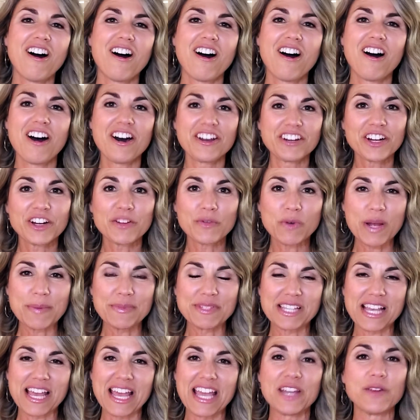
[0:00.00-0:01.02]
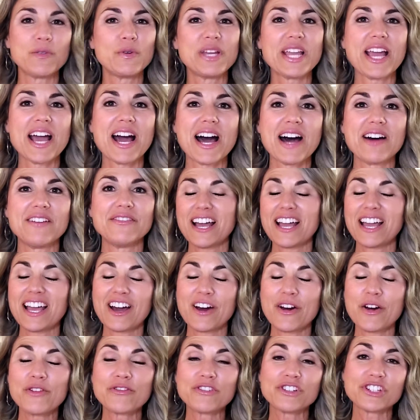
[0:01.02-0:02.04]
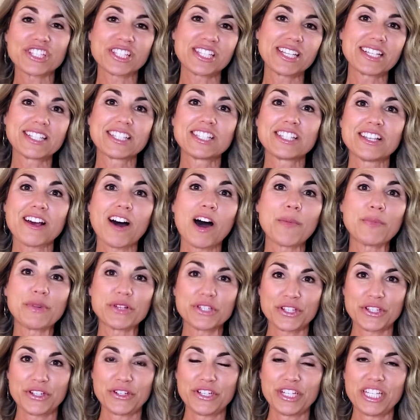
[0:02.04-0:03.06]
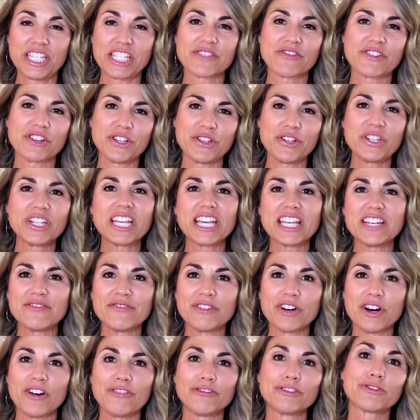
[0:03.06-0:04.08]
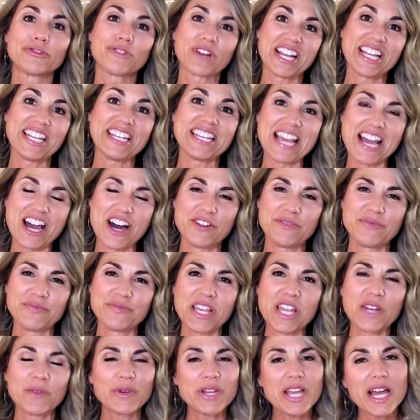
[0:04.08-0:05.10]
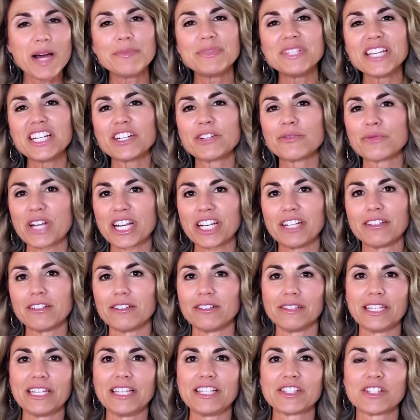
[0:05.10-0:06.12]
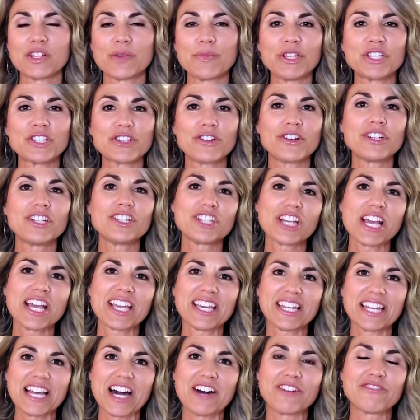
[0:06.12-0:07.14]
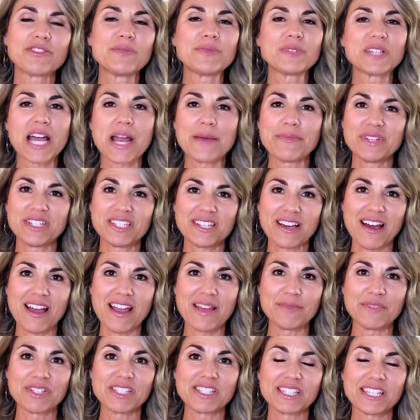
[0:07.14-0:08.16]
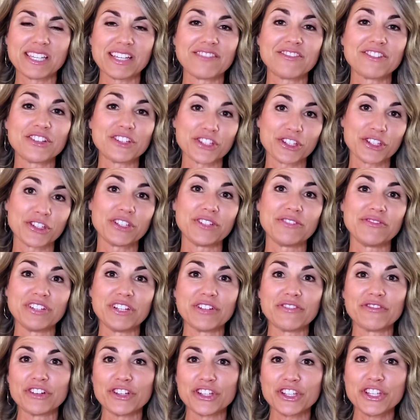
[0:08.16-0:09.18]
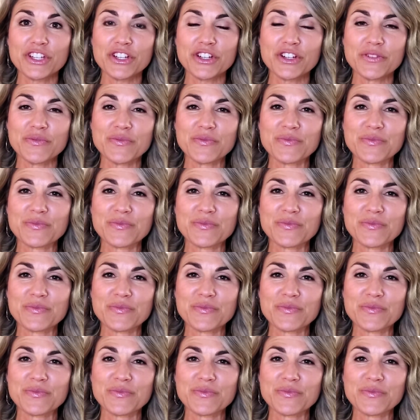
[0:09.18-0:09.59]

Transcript: On our website, we have over six opportunities for you to get involved right now and we update it regularly, so be sure to check it out from time to time to see if there's a good fit for you.